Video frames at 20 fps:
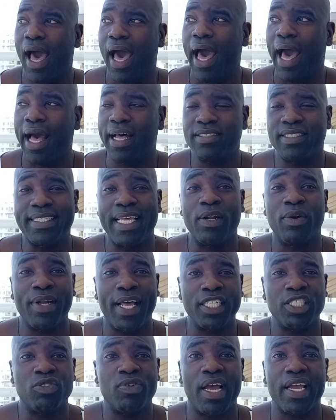I stayed on
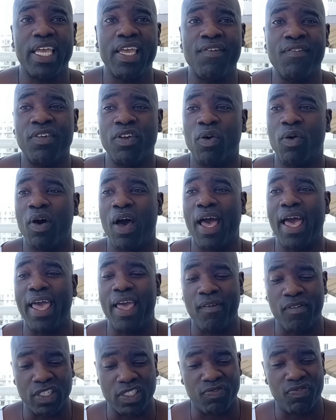that track, even though it
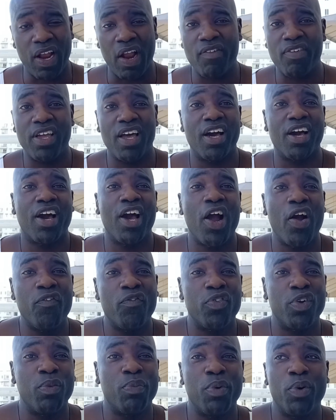was very
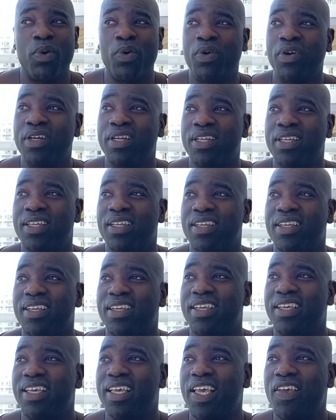uncomfortable,
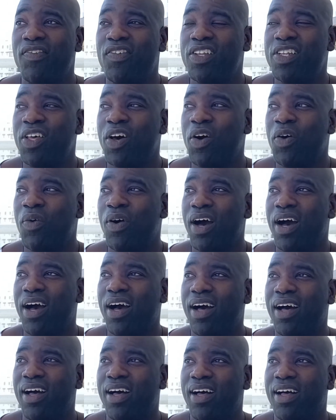even though
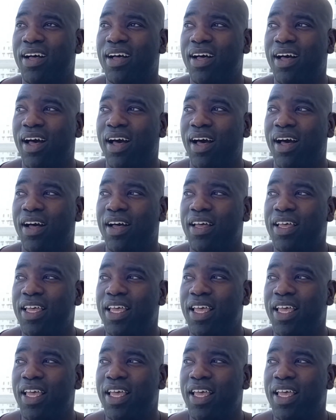uh, uh,